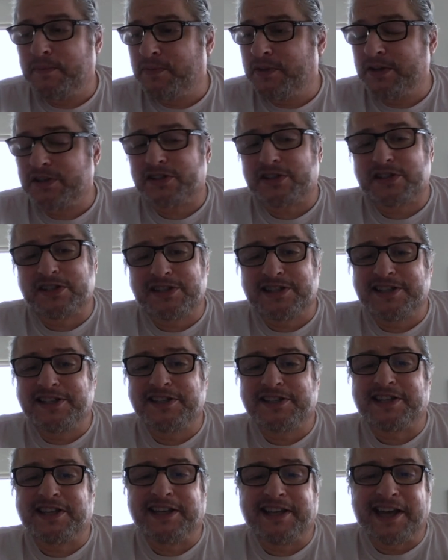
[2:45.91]
this
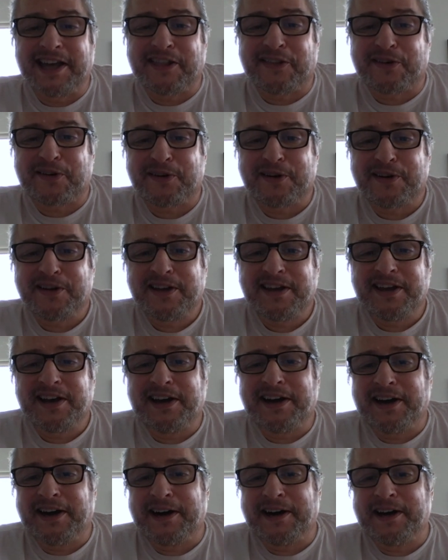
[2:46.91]
disease together,
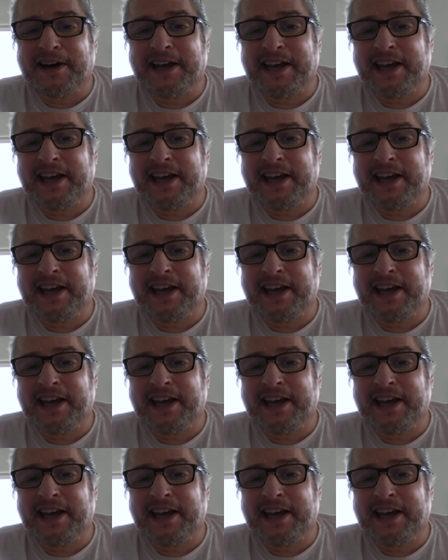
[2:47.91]
uh,